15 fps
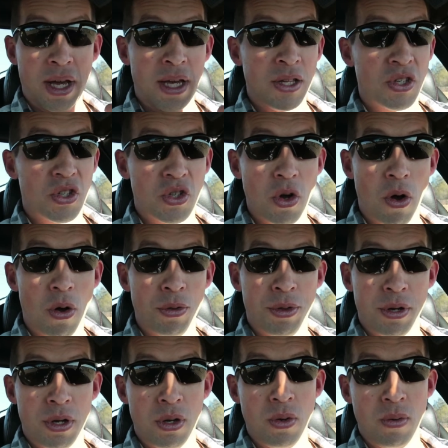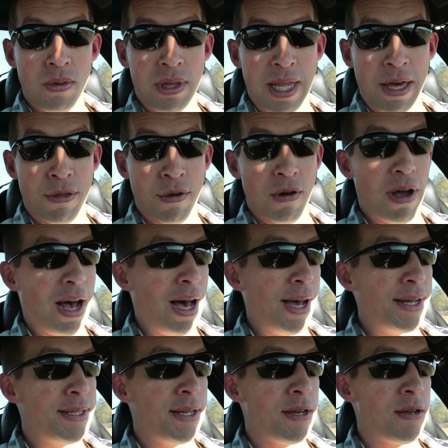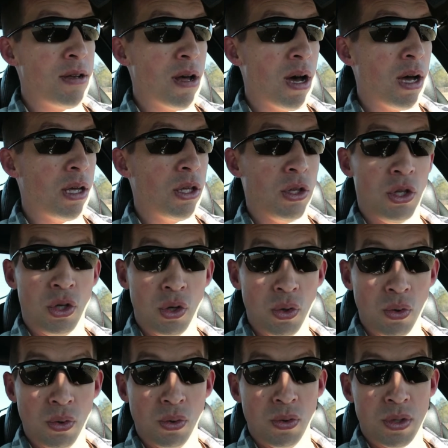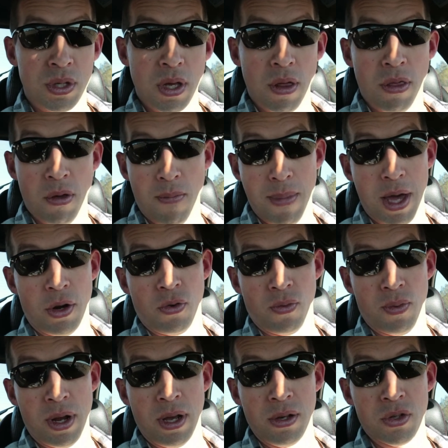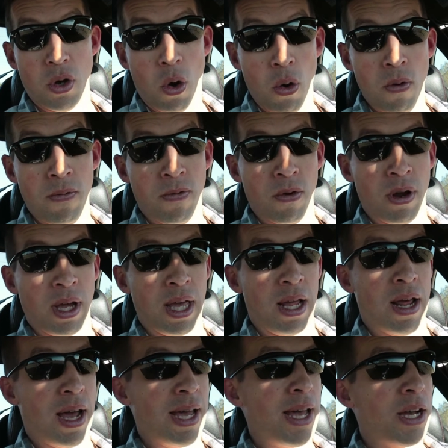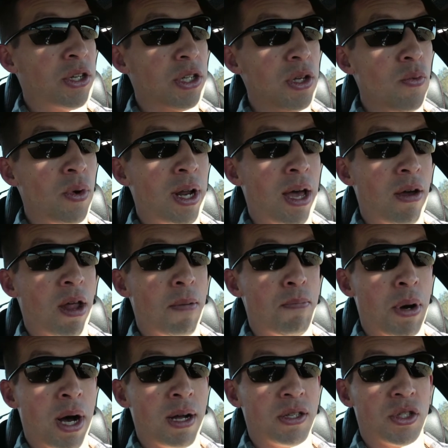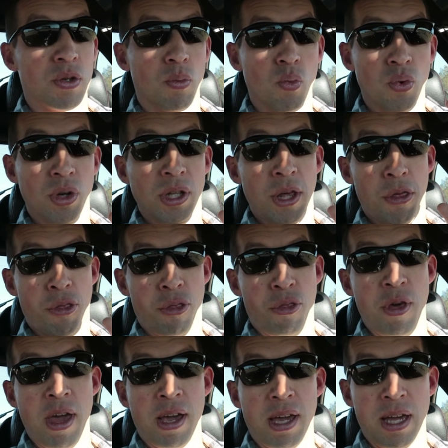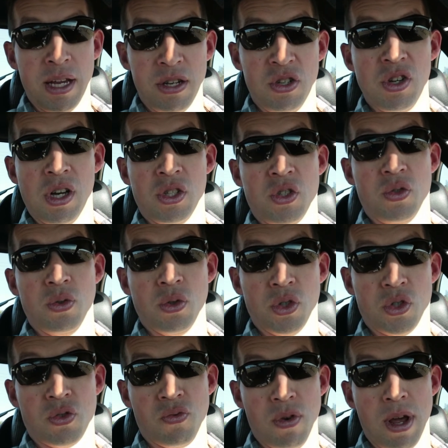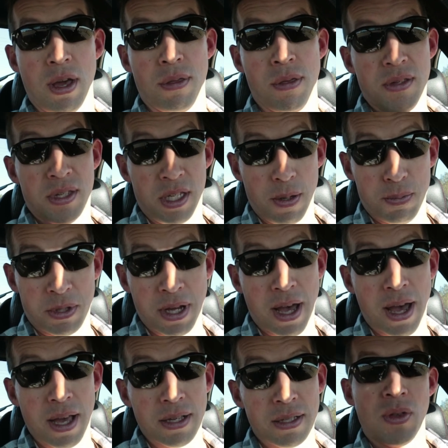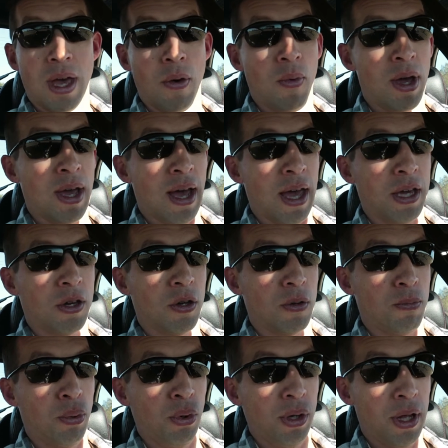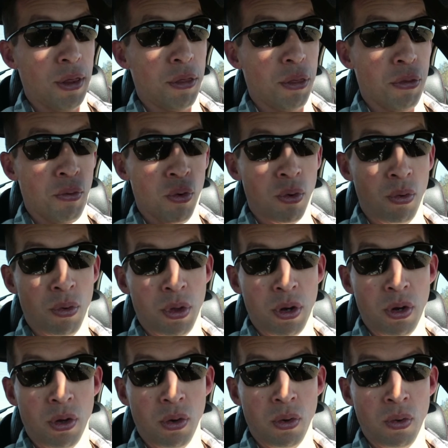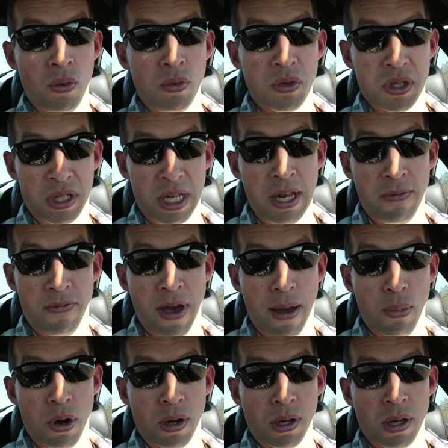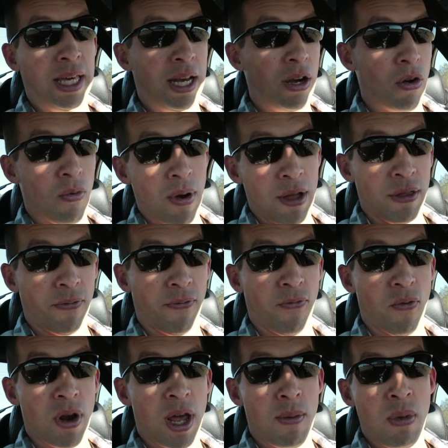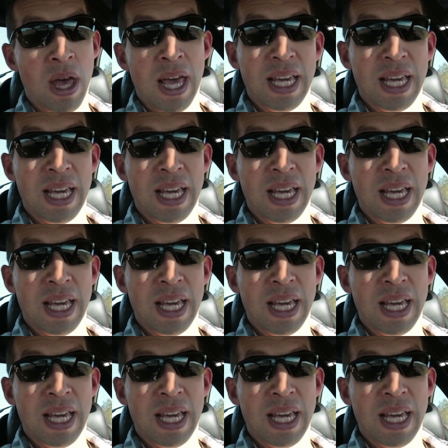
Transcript: I installed the new leather, I did not use the metal rings over again. I actually went out and bought some really thick industrial strength zip ties, so that way I could put it through the new seat fabric, get it around the frame,